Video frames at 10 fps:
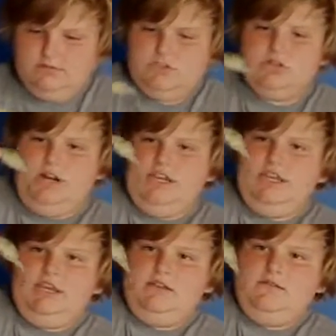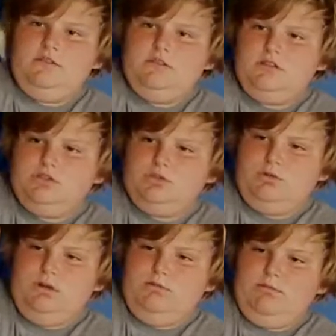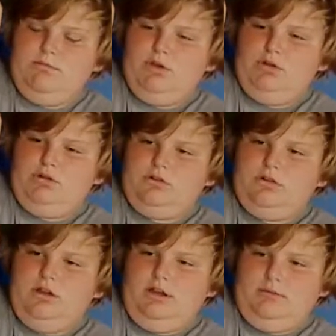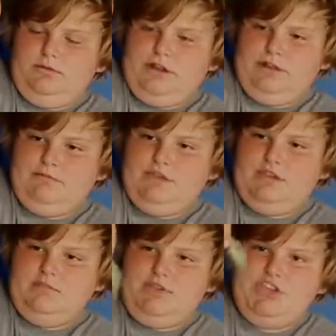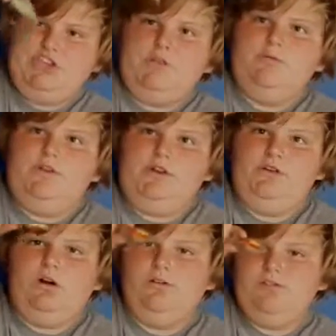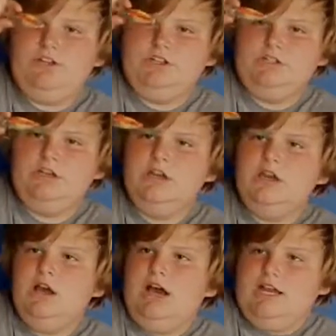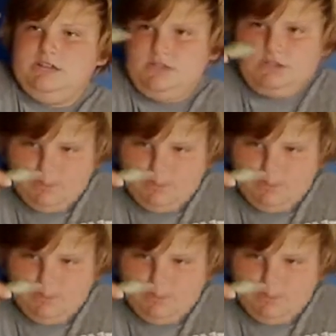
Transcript: Strike King square bill crankbait paint job of a crawfish. I use this